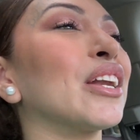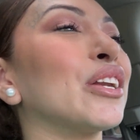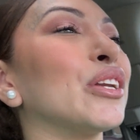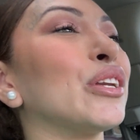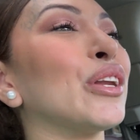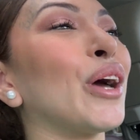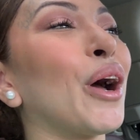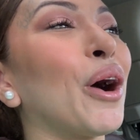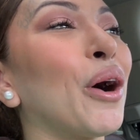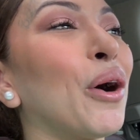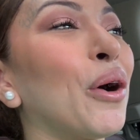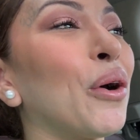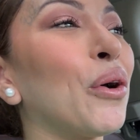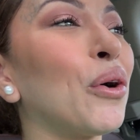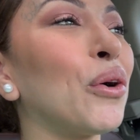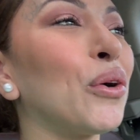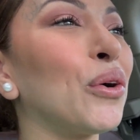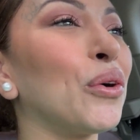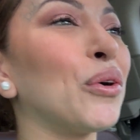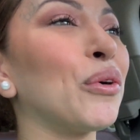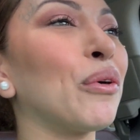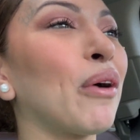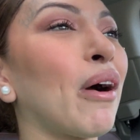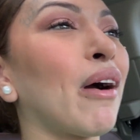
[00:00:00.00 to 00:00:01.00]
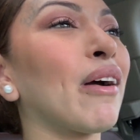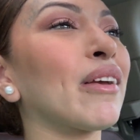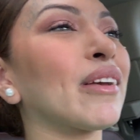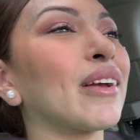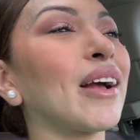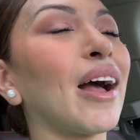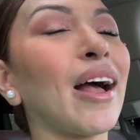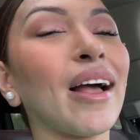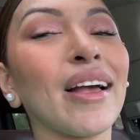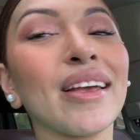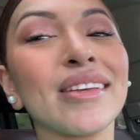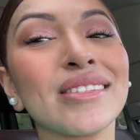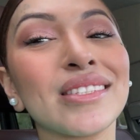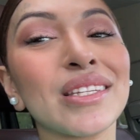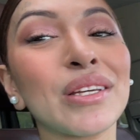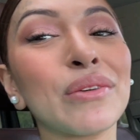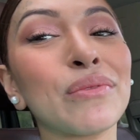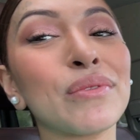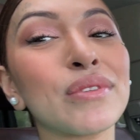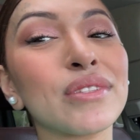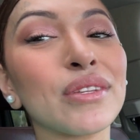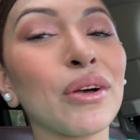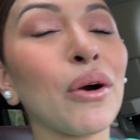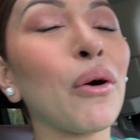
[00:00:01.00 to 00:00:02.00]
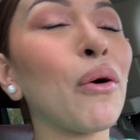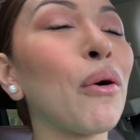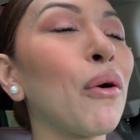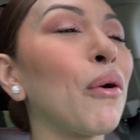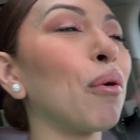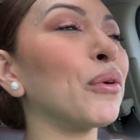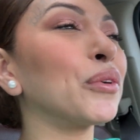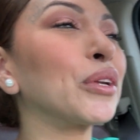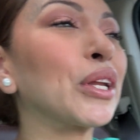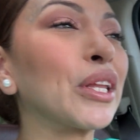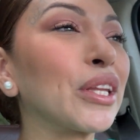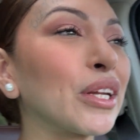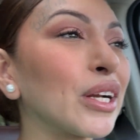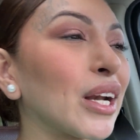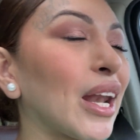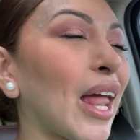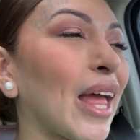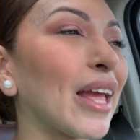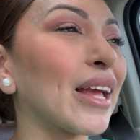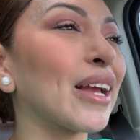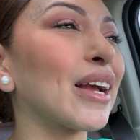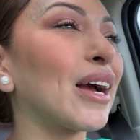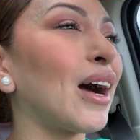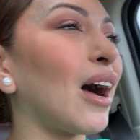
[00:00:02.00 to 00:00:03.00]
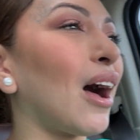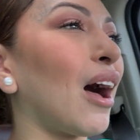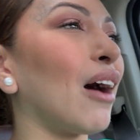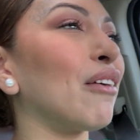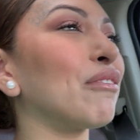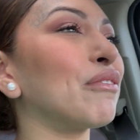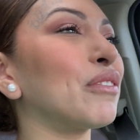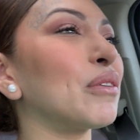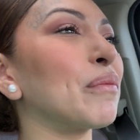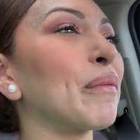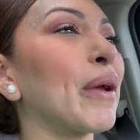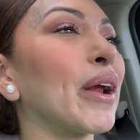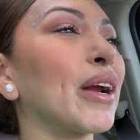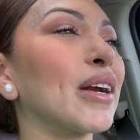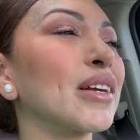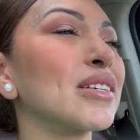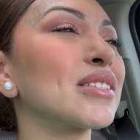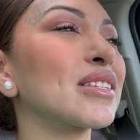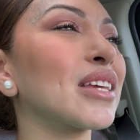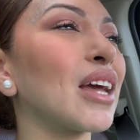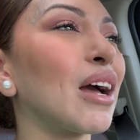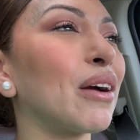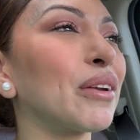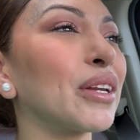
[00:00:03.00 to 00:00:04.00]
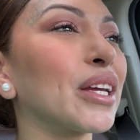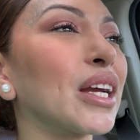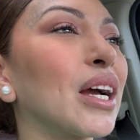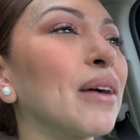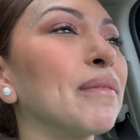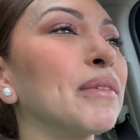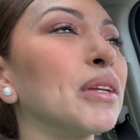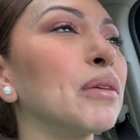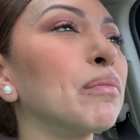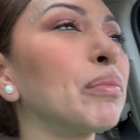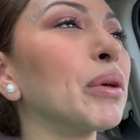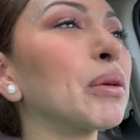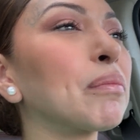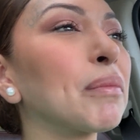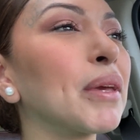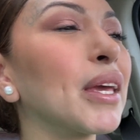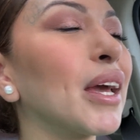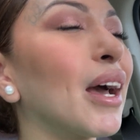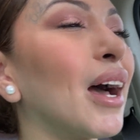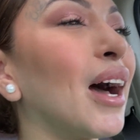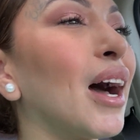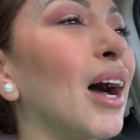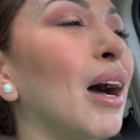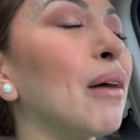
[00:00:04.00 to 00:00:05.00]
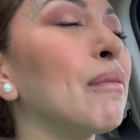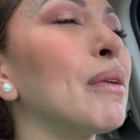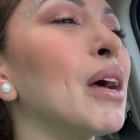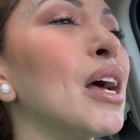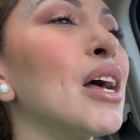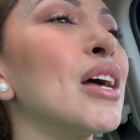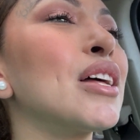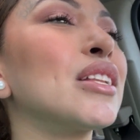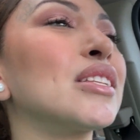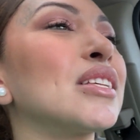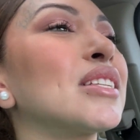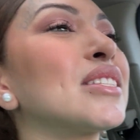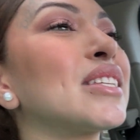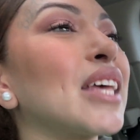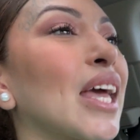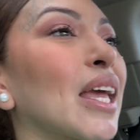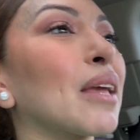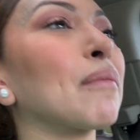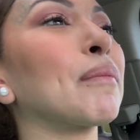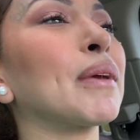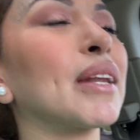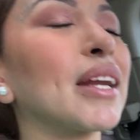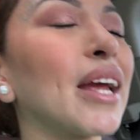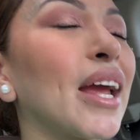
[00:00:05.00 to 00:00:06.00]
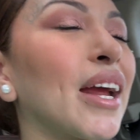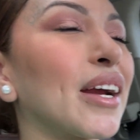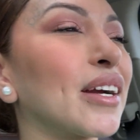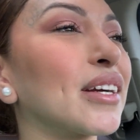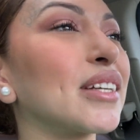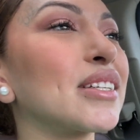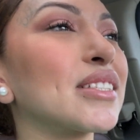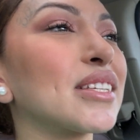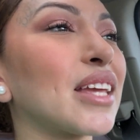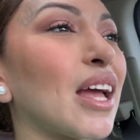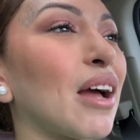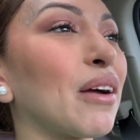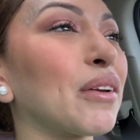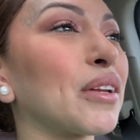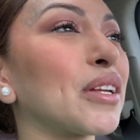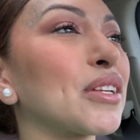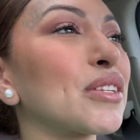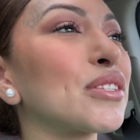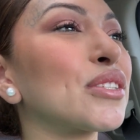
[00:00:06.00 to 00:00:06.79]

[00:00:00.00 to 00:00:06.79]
No, guys, it was a whole nother like cop from Harris County coming to pick me up to take me to Harris County.